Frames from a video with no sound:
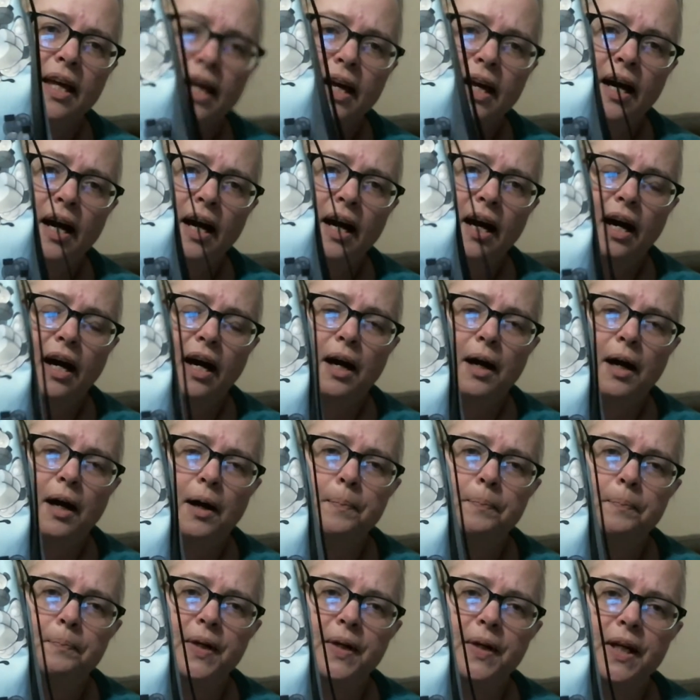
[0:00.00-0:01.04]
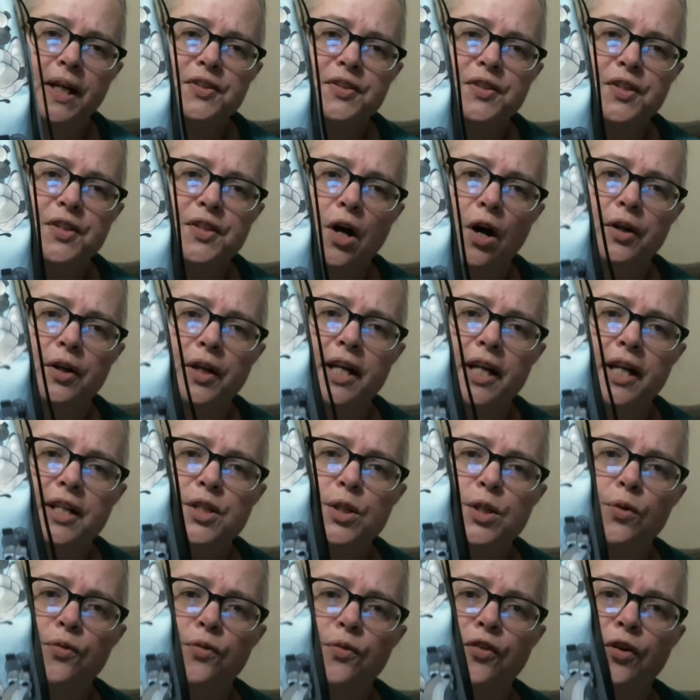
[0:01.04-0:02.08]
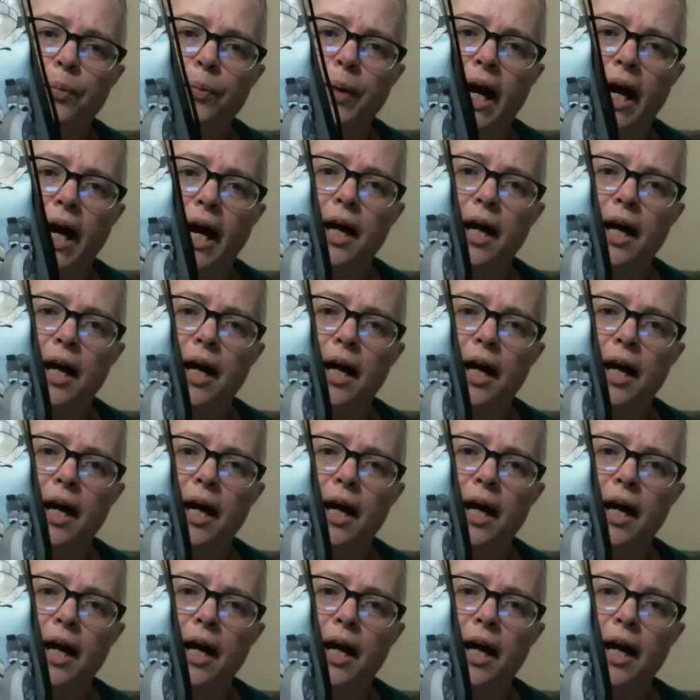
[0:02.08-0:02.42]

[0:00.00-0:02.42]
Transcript: And it's called a twofer bag